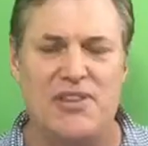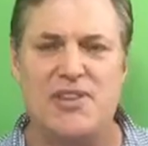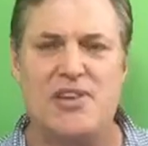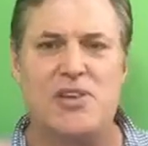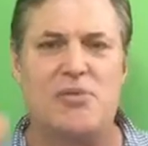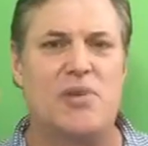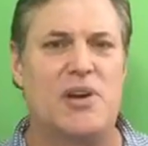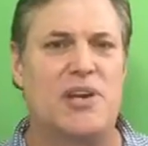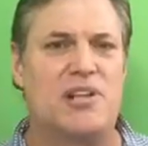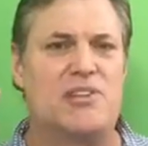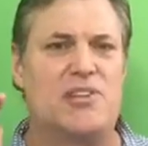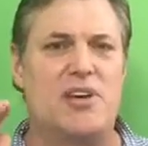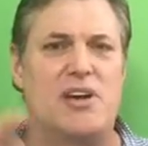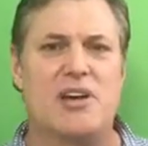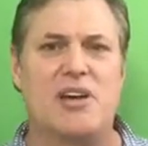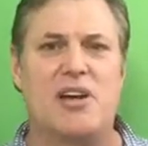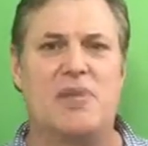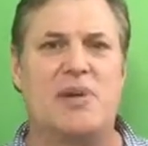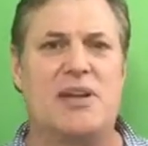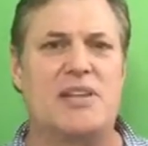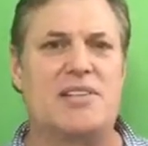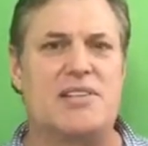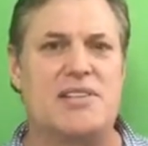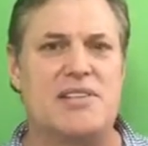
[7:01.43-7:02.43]
and you want to talk
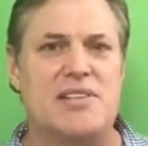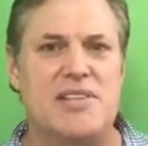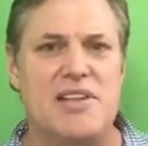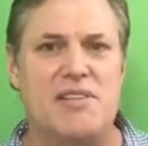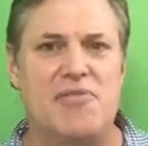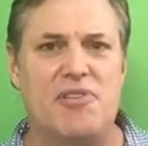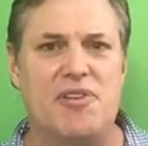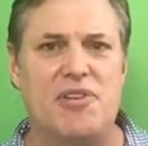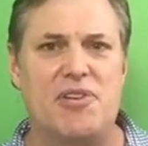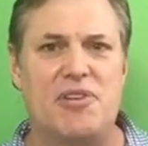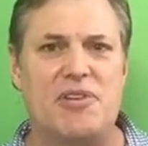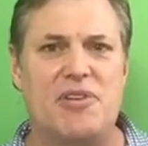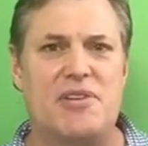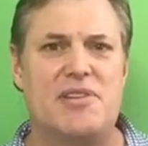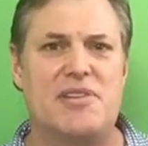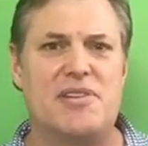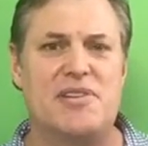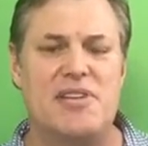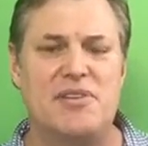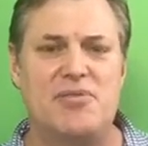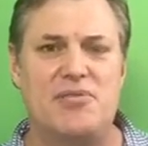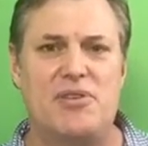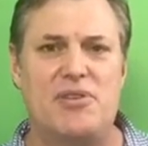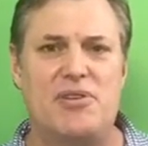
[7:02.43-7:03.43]
about the
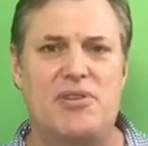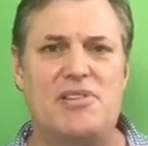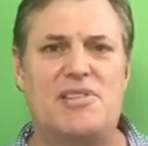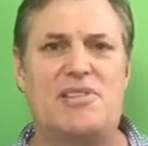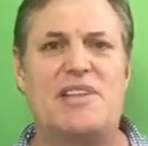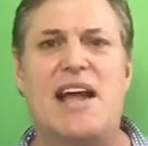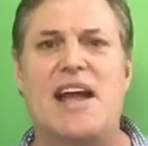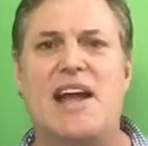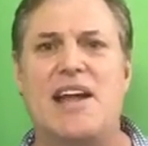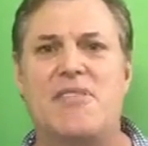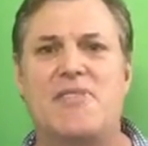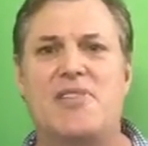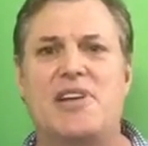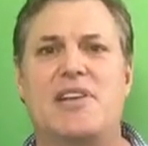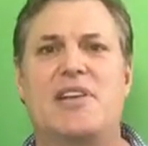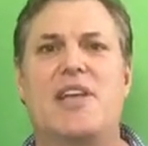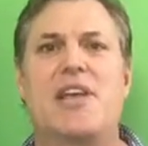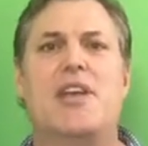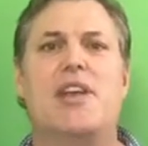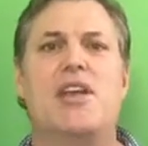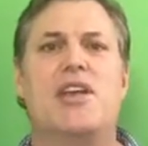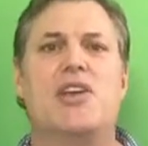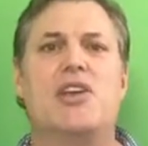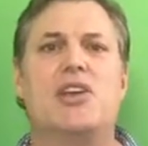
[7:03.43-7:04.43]
civil side of it.
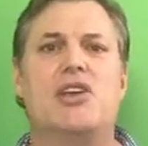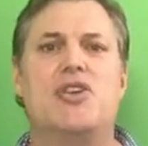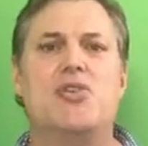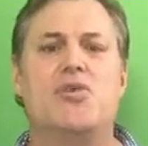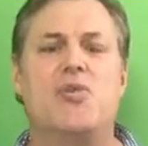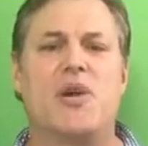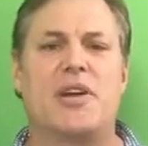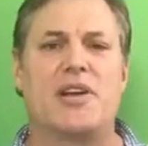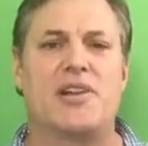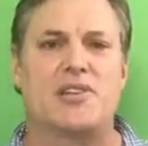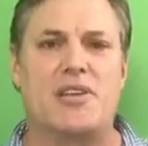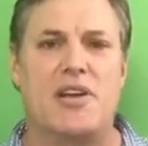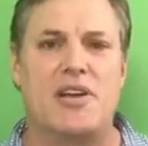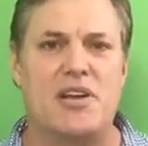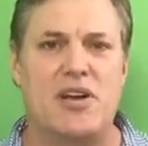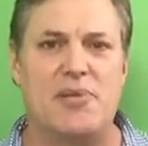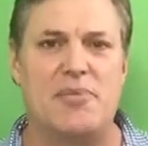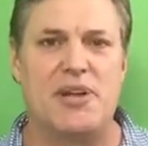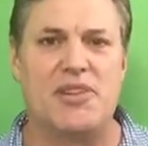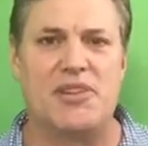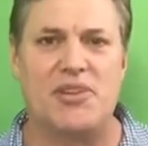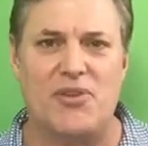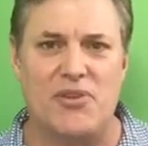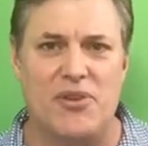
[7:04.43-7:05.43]
You want to talk
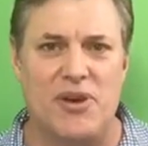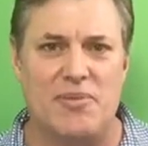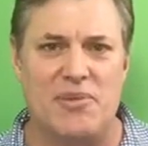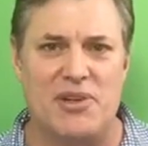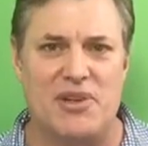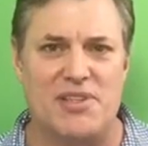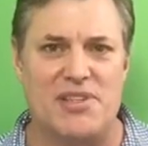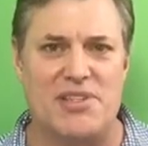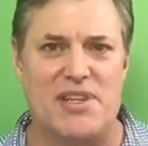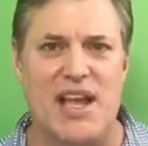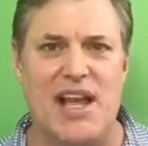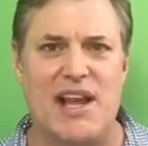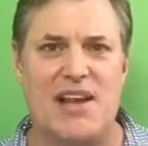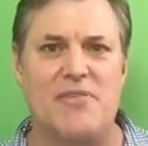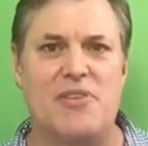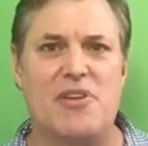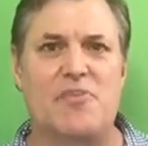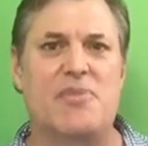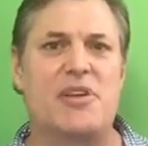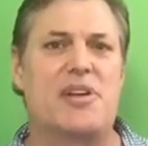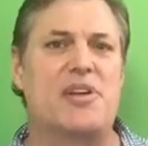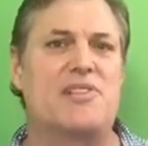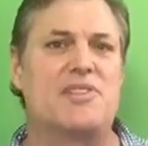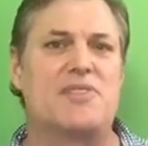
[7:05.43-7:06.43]
about the criminal side of
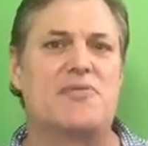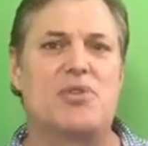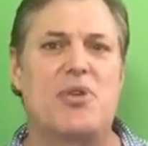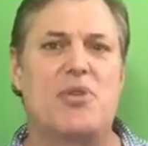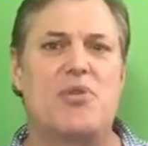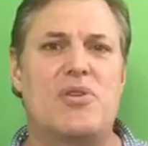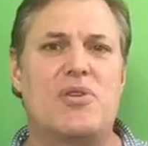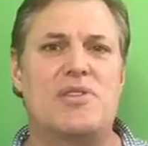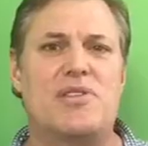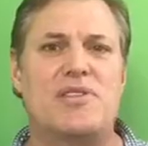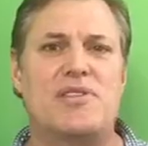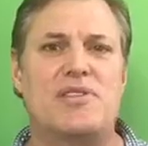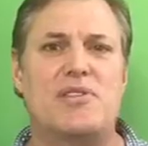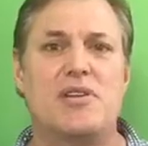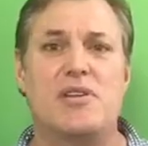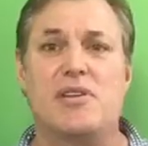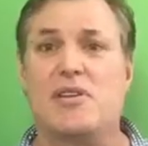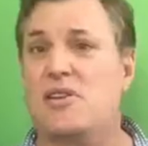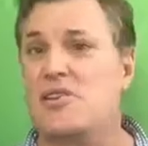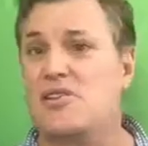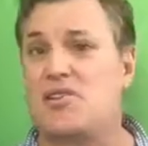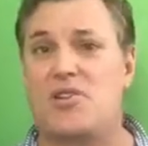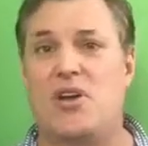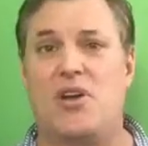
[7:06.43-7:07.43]
it because, of course,
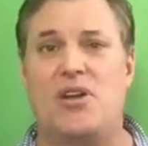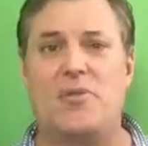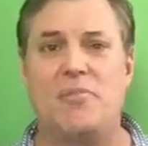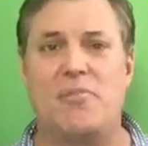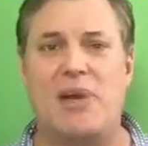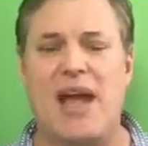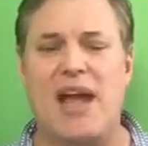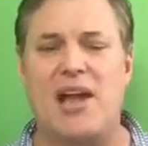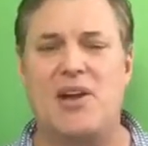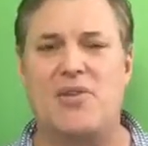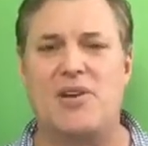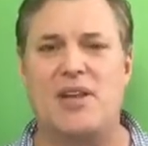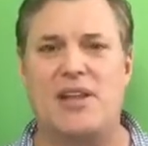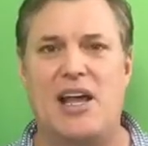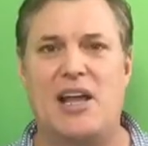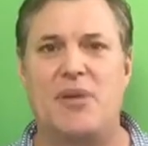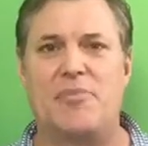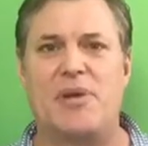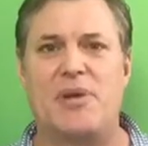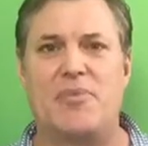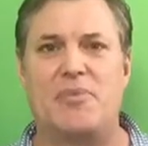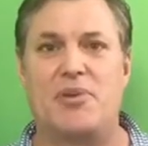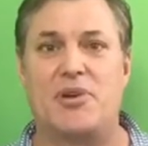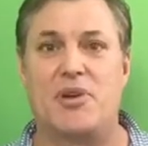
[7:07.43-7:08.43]
assault and battery, a lot
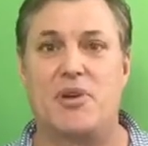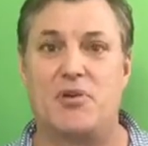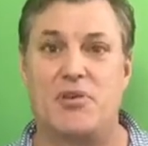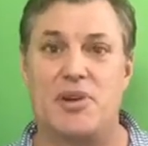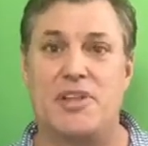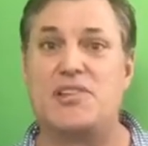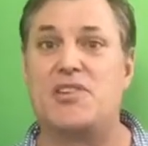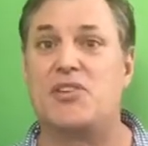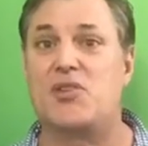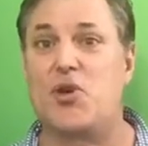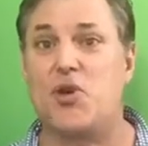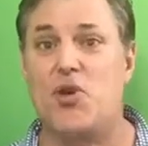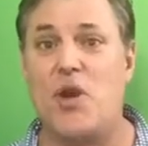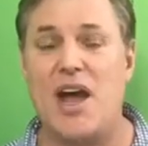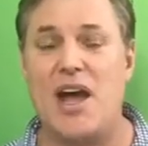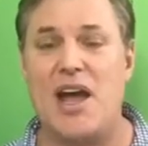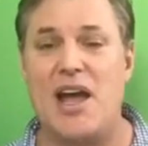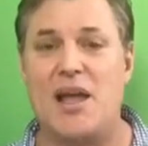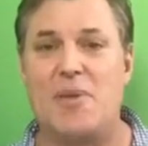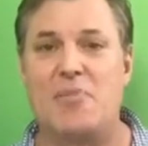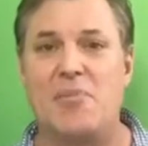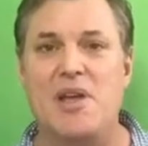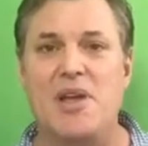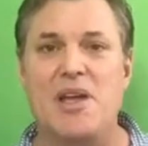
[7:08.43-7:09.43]
of people know, is a
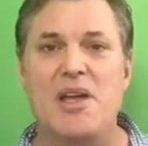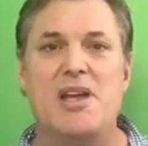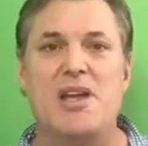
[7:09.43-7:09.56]
crime.